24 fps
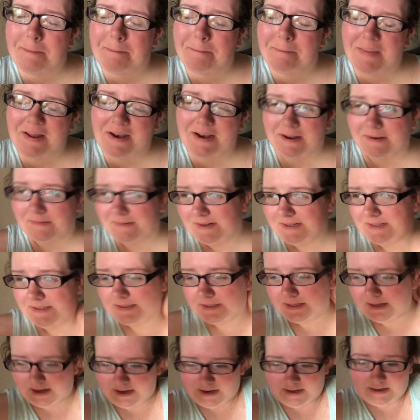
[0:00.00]
But anyways,
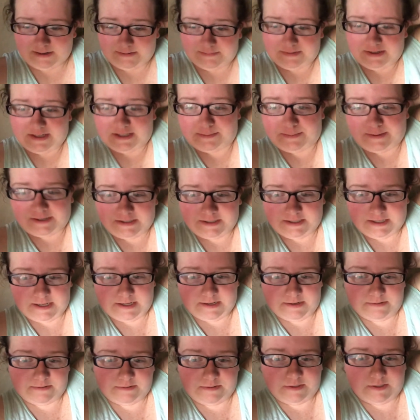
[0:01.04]
it's about
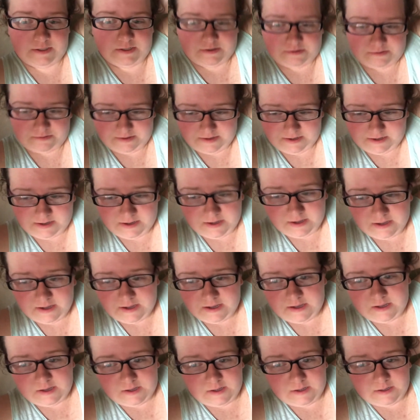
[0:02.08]
10, so
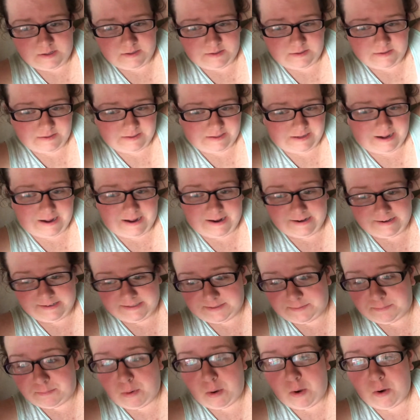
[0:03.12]
God,
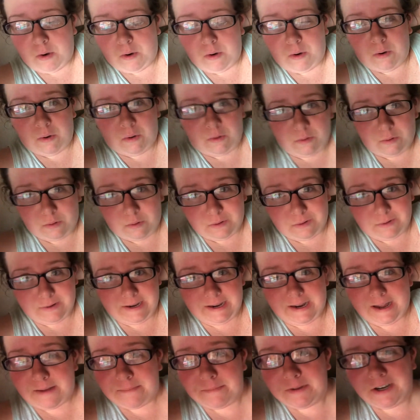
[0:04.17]
it's
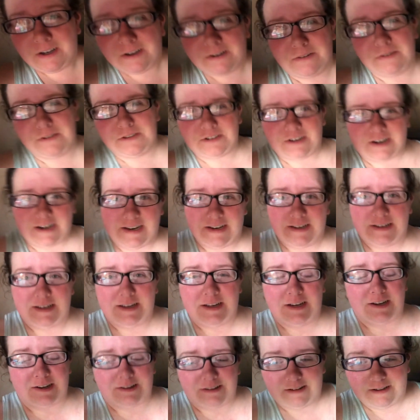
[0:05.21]
pouring. I'm gonna go try and
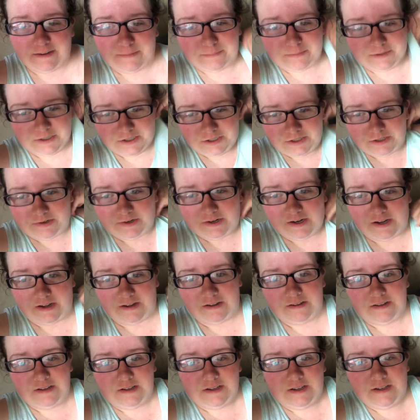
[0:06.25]
get a clip to show y'all
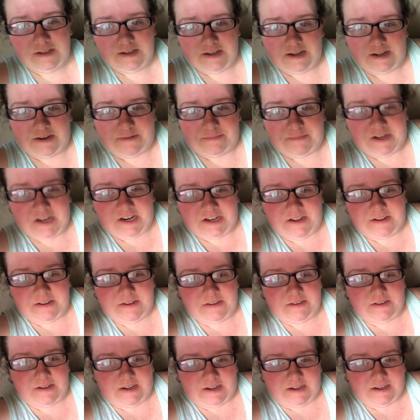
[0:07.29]
in a minute.
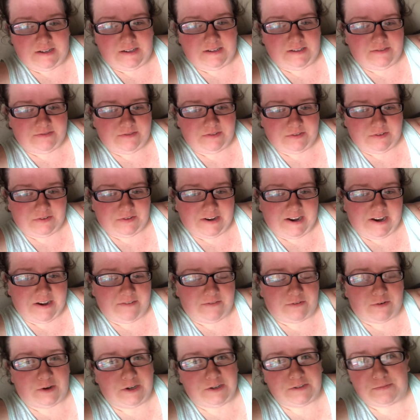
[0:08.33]
For the rain,
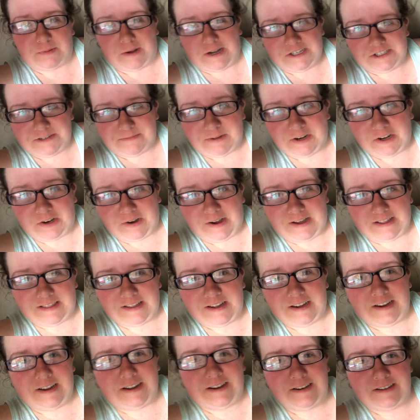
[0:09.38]
of course, watch, I'm gonna go out
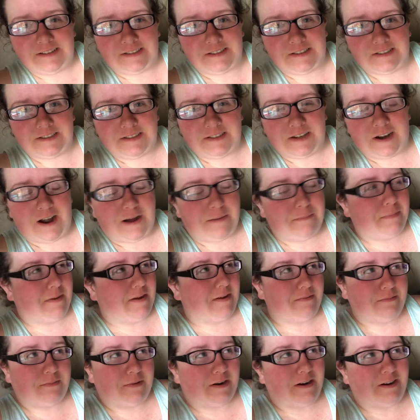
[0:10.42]
there and it's a stop, but
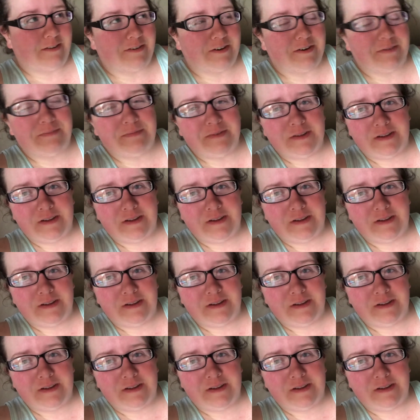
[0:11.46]
whatever.